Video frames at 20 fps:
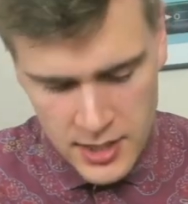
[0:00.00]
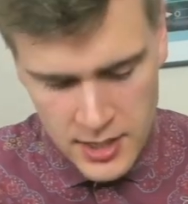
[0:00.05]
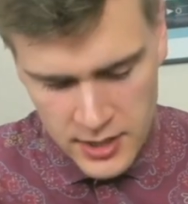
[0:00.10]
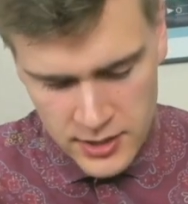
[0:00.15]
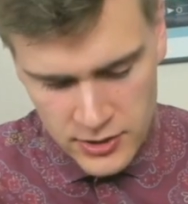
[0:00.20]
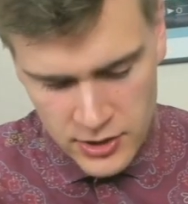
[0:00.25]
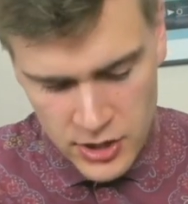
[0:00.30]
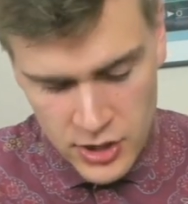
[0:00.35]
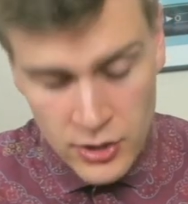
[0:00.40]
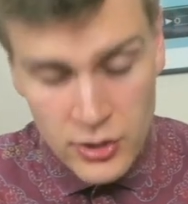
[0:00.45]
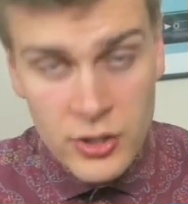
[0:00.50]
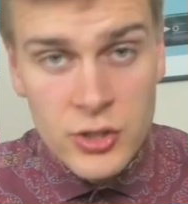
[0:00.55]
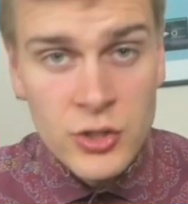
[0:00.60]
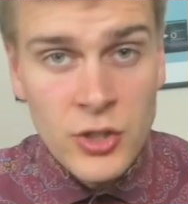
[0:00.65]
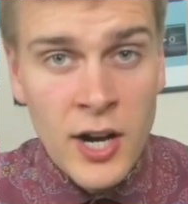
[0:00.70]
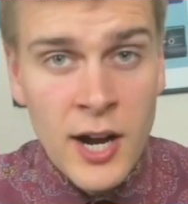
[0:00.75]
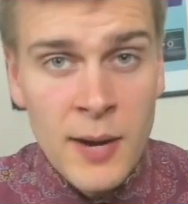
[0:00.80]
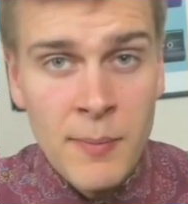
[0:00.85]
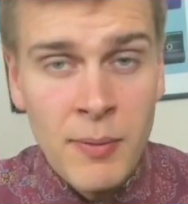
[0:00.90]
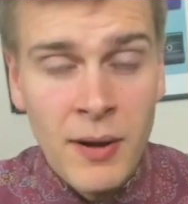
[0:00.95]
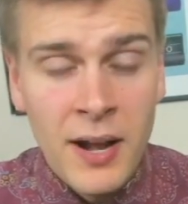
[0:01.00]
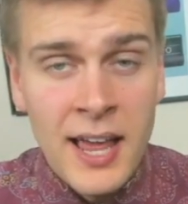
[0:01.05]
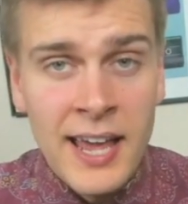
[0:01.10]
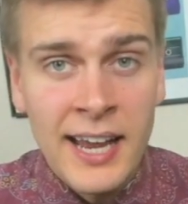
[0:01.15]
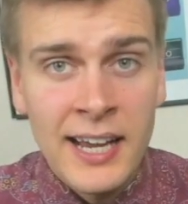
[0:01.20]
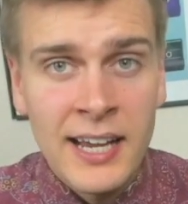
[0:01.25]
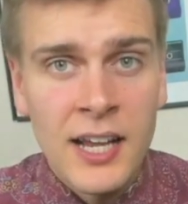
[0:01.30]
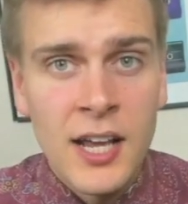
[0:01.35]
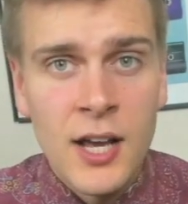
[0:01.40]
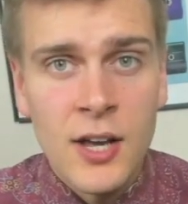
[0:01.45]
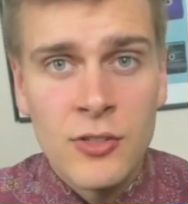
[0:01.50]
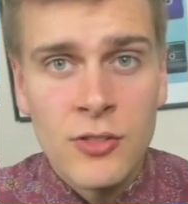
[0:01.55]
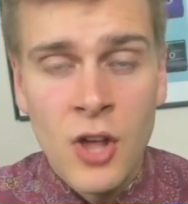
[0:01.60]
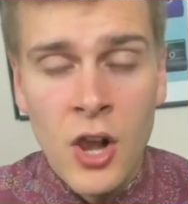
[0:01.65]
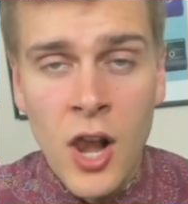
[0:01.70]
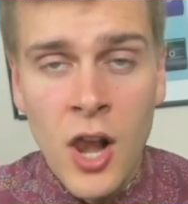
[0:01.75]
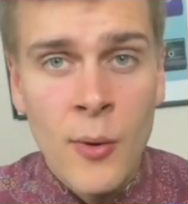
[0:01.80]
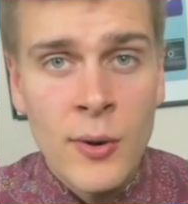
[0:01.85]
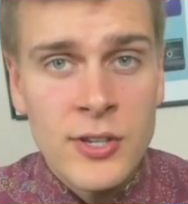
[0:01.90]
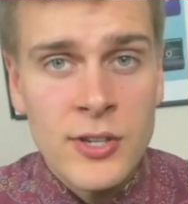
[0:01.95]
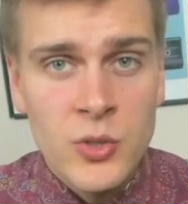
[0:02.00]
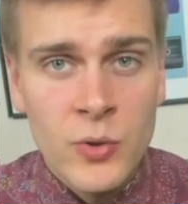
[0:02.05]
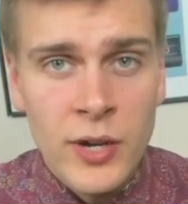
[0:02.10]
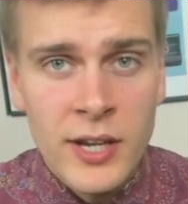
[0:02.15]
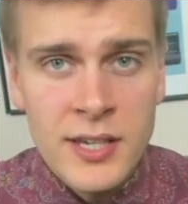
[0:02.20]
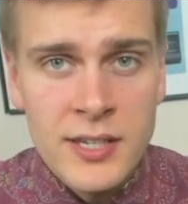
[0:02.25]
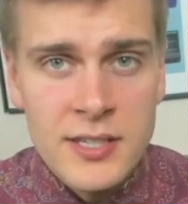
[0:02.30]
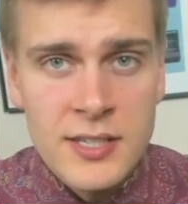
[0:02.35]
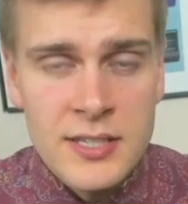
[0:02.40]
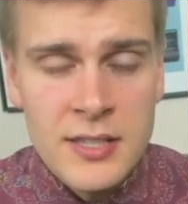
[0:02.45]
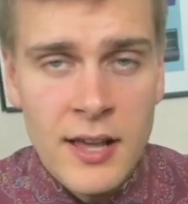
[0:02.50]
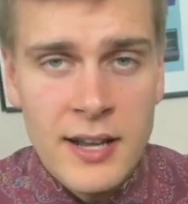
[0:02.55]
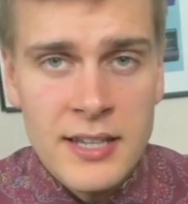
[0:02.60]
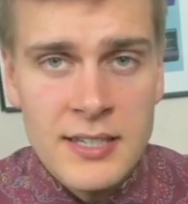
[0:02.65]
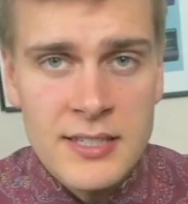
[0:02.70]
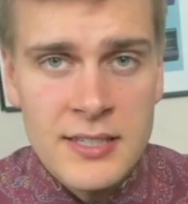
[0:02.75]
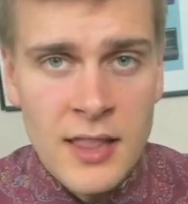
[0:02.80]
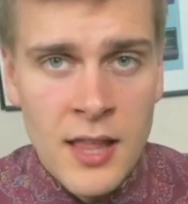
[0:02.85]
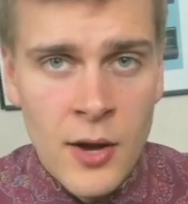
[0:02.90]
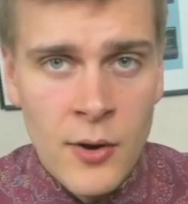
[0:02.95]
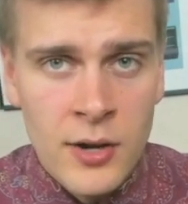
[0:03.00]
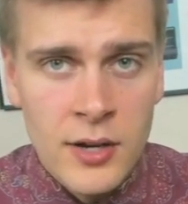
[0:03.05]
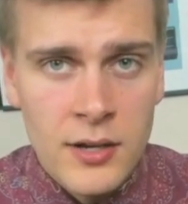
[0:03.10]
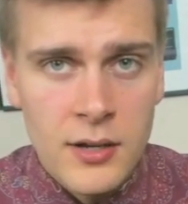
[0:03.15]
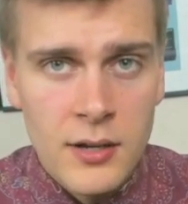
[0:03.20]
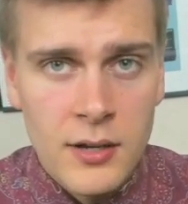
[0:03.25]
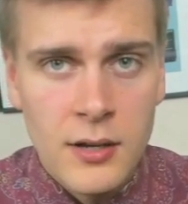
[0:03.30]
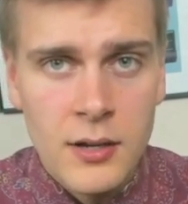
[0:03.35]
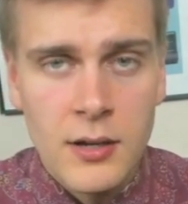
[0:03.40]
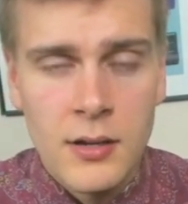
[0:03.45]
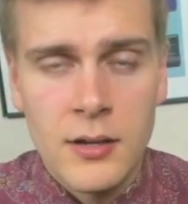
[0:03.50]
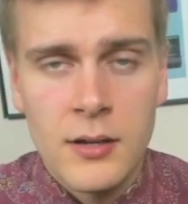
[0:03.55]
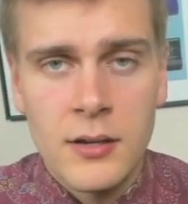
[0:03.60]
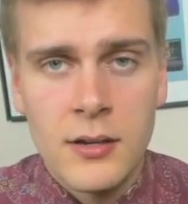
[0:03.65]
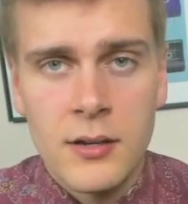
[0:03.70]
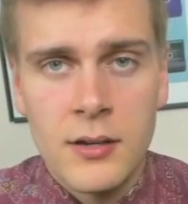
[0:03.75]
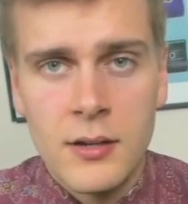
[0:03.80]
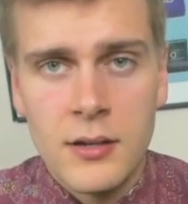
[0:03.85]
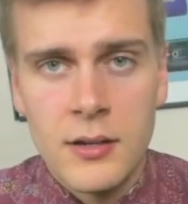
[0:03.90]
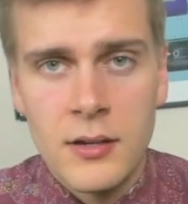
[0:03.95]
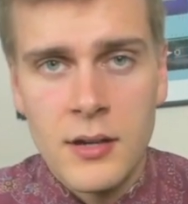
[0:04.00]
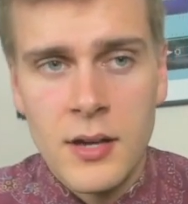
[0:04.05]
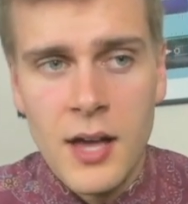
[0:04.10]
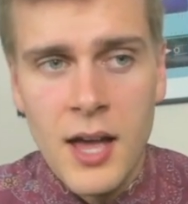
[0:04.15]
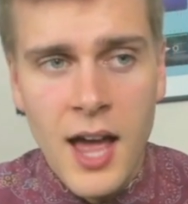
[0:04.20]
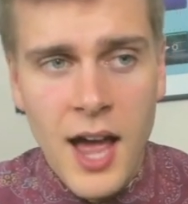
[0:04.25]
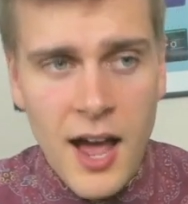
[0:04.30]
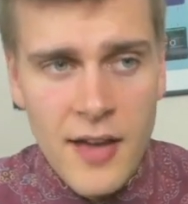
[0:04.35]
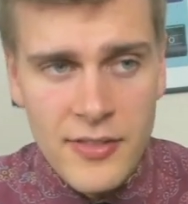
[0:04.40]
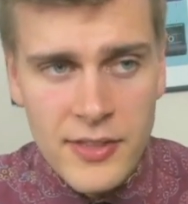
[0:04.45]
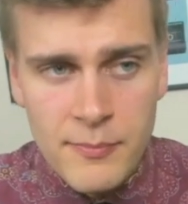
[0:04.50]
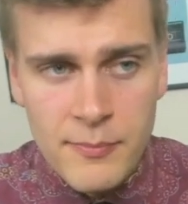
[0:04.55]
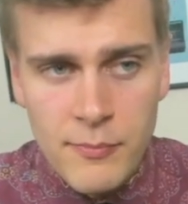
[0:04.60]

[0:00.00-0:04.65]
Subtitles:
So you can try playing the lower strings slightly slower and then